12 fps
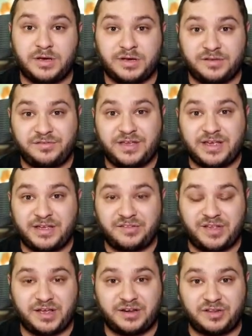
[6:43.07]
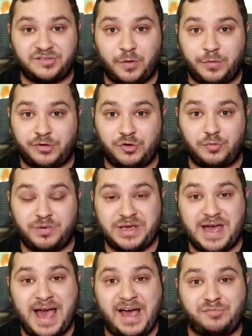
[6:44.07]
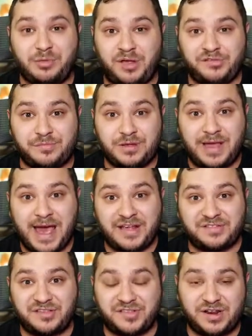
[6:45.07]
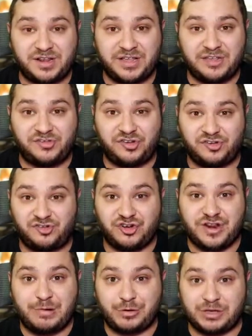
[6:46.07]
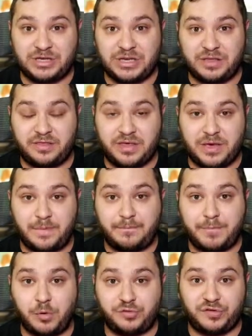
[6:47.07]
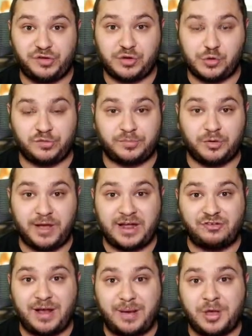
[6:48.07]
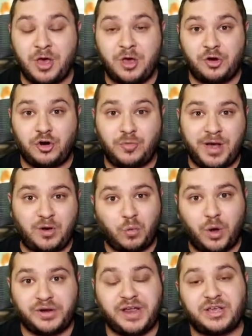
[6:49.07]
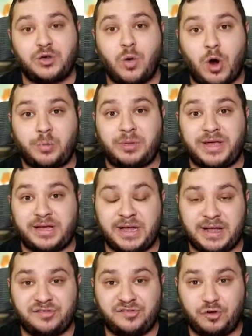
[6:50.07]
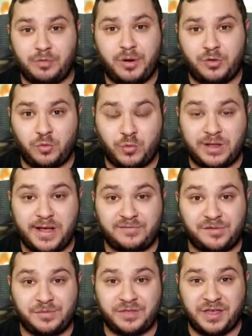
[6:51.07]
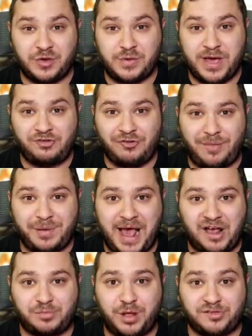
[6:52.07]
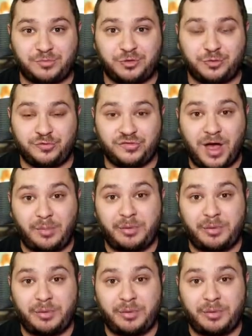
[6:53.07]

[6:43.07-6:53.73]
Taking second is going to be Ash Blossom. As I said, it is just generically the most usable hand trap. No matter what deck you are playing against, your opponent will have something that you can drop an Ash Blossom to stop,